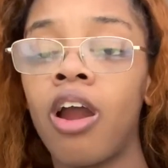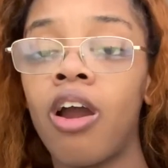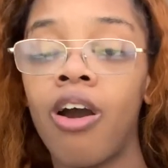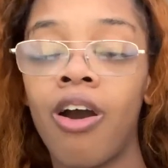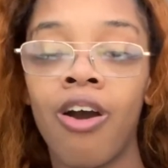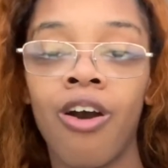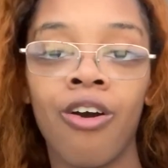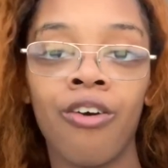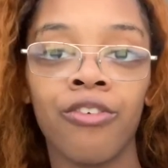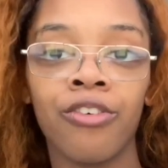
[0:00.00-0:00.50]

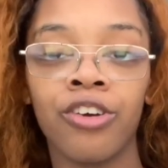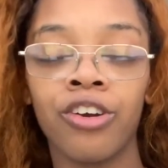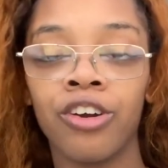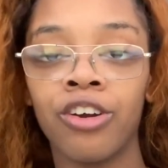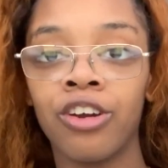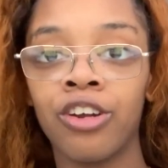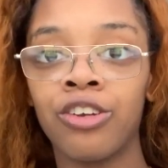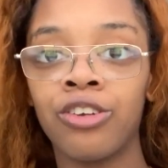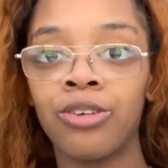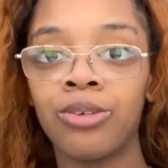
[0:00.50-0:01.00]
over
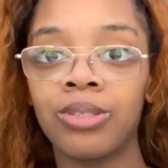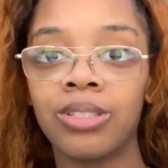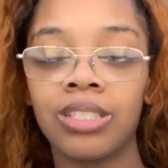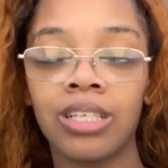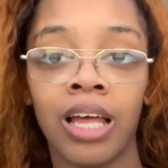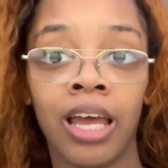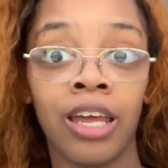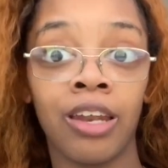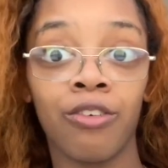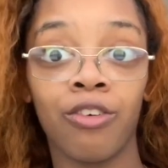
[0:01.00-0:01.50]
a new
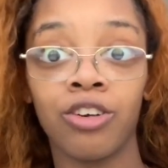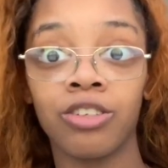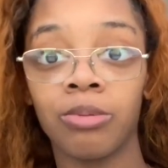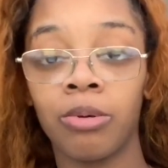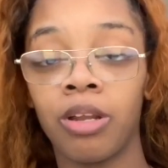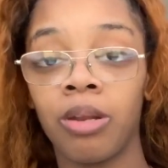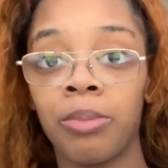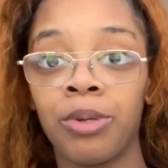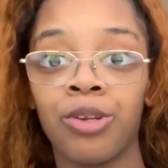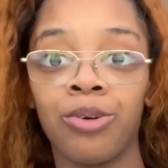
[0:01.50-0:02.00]
slate. And of course we're
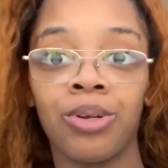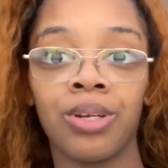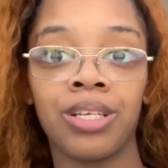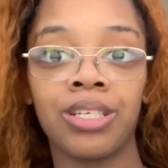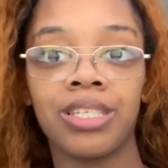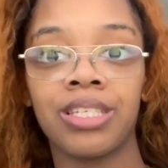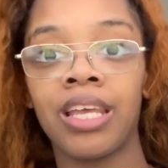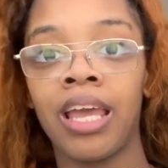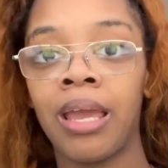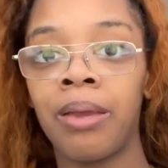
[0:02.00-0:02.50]
going to be doing the
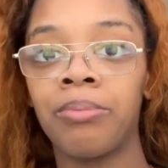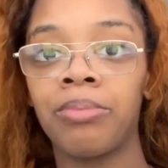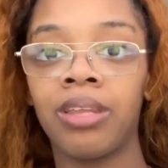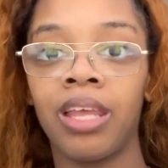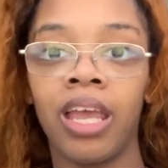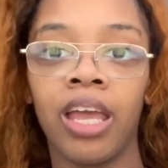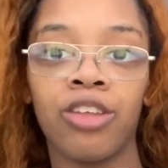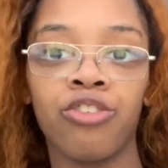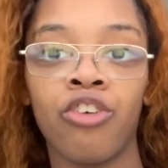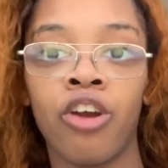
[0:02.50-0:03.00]
same
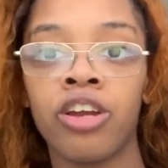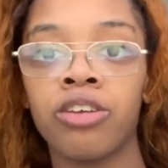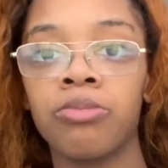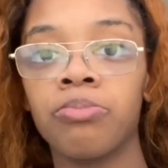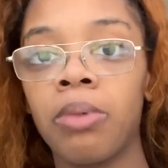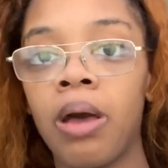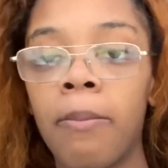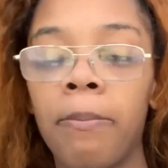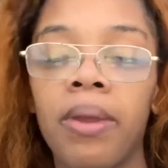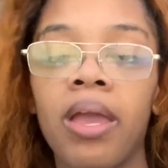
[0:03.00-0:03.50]
thing as far as
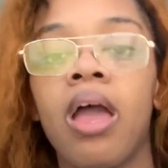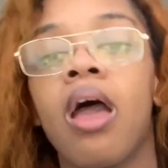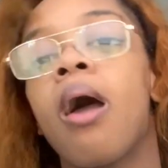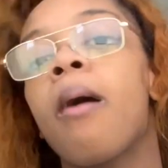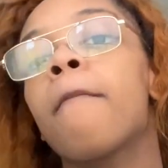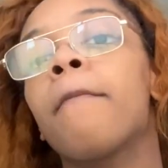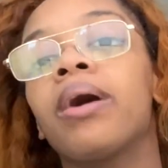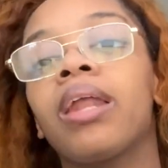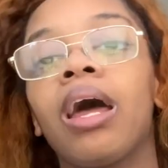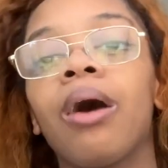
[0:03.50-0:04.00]
pumping,
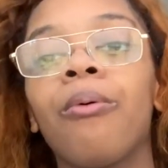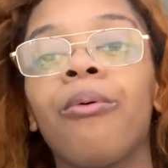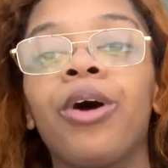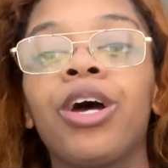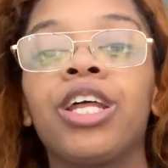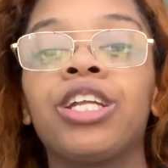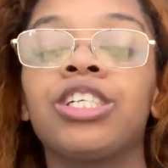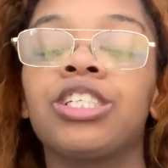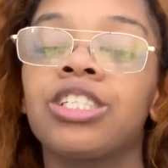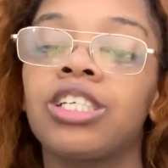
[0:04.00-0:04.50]
but I want
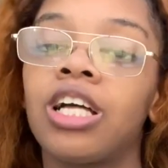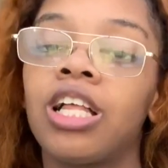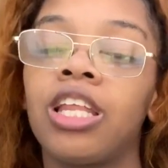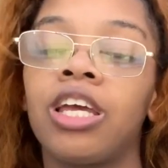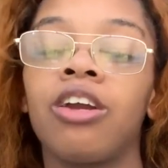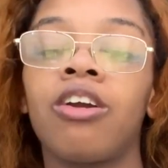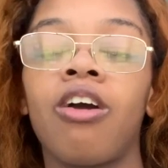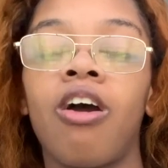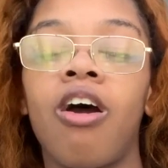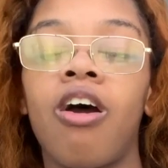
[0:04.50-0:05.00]
to just
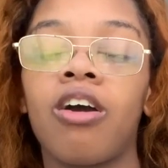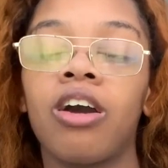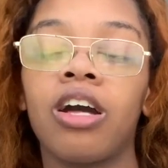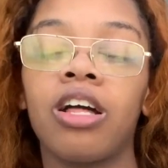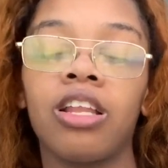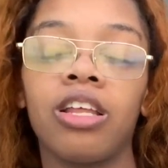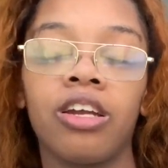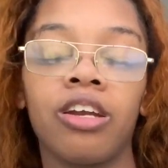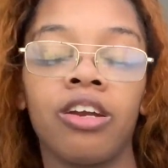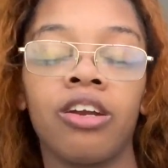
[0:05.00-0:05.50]

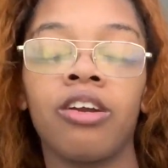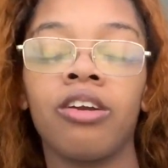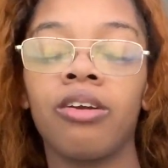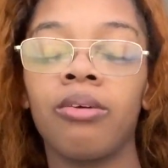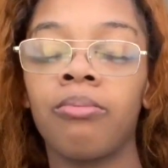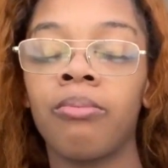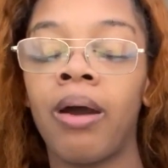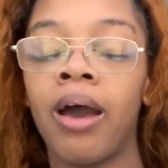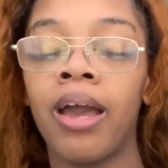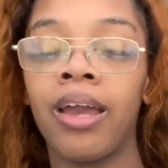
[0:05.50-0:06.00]
clear
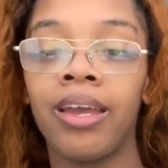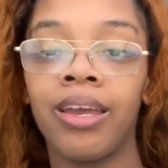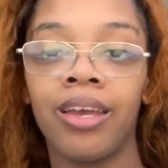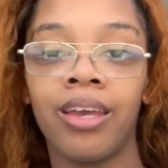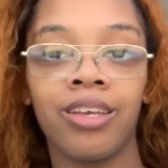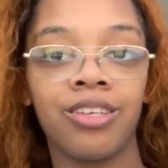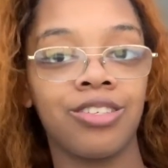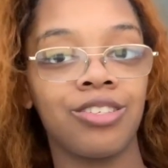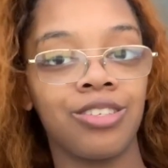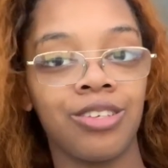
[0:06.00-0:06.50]
my
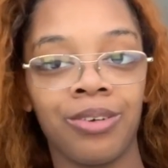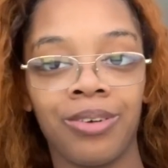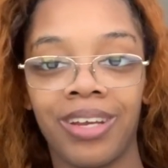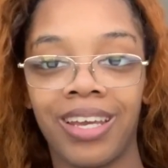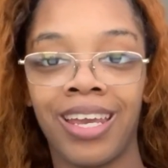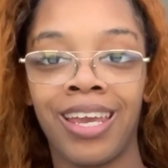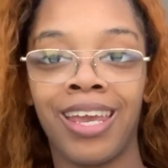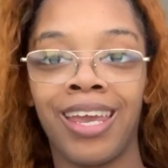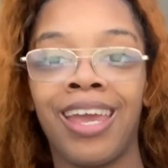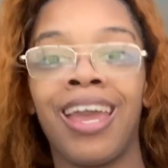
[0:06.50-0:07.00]

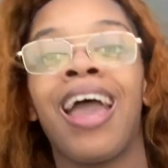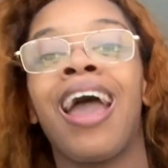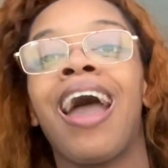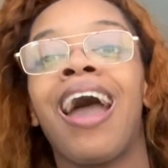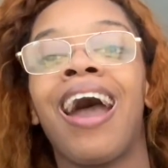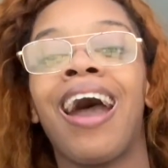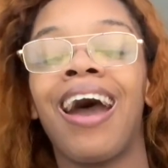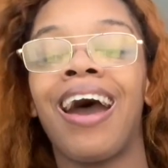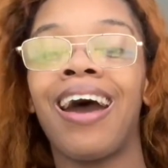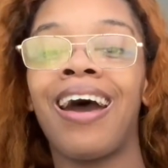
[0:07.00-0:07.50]
history
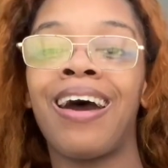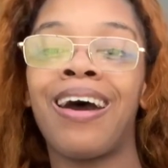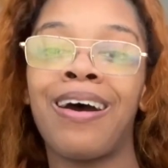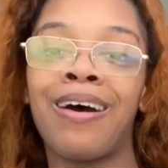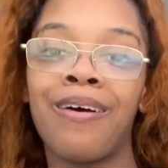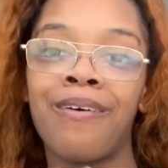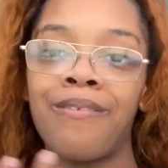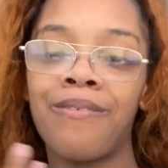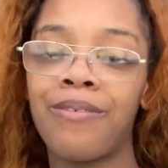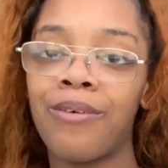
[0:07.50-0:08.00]

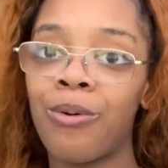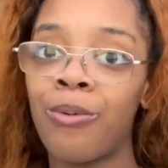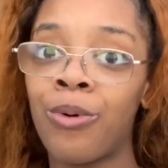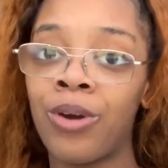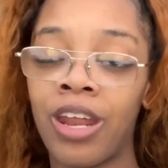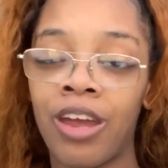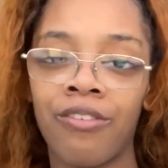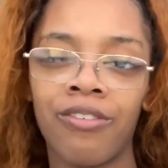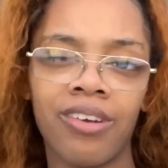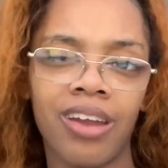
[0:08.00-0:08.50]
of
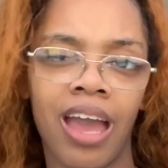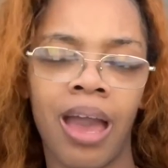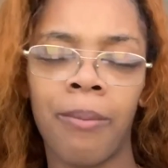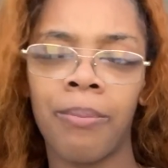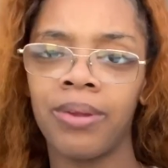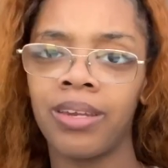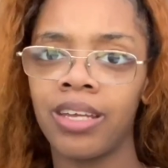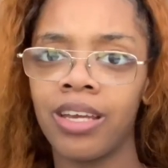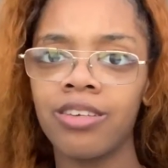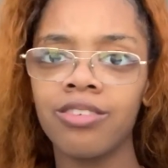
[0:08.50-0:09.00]
whatever
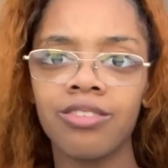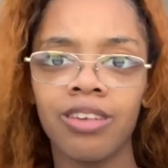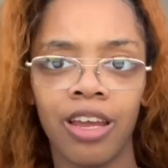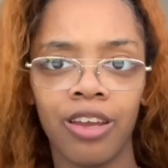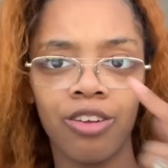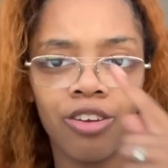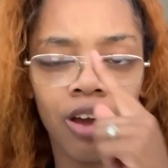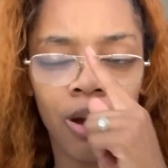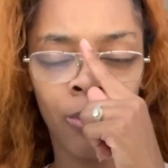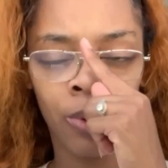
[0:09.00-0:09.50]
happened yesterday. You
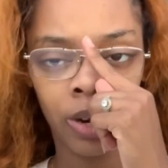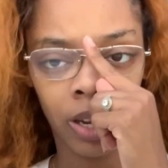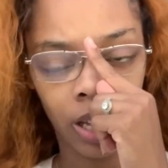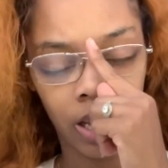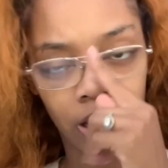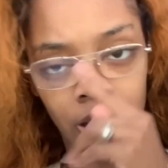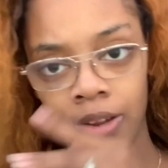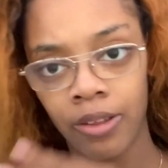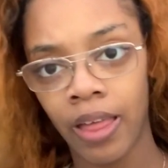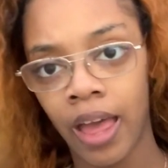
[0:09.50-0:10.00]
know, I want to
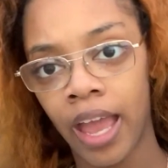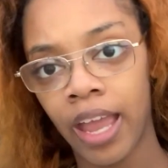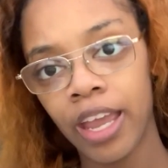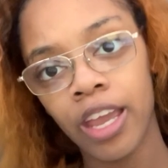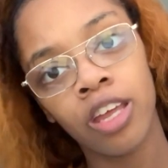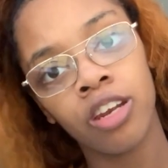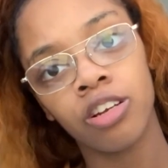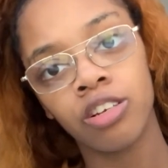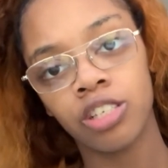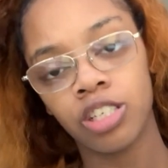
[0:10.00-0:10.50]
clear that
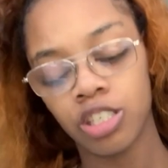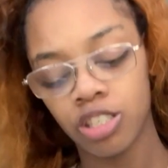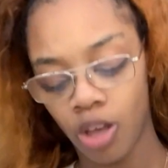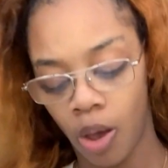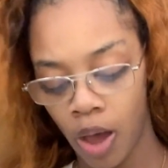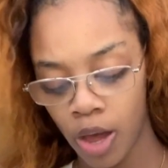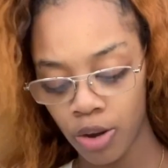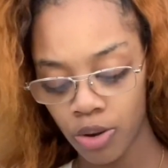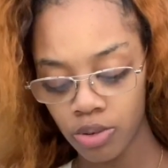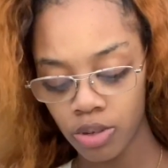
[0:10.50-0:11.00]
energy, so
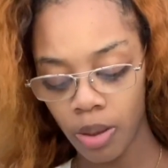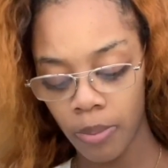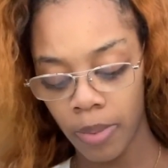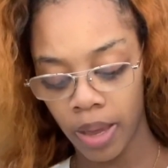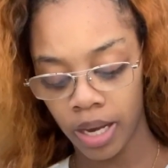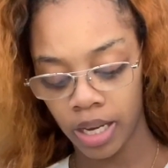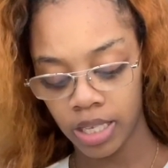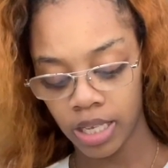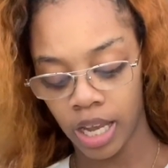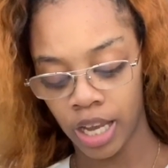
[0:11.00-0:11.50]
I'll do some
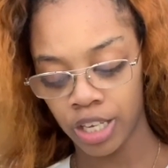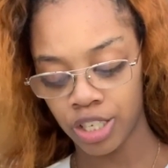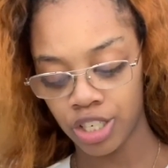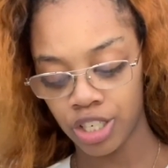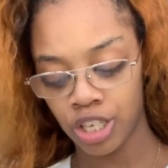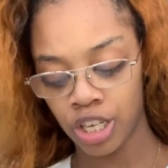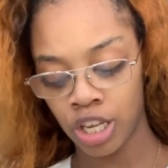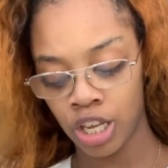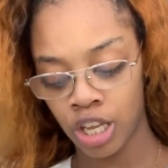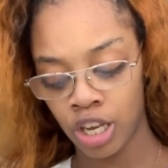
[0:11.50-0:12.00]

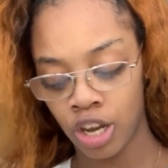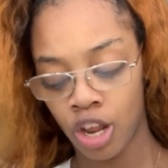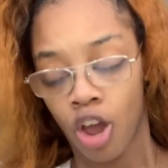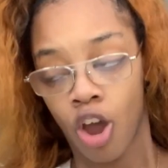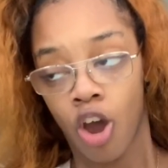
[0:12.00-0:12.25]
meditation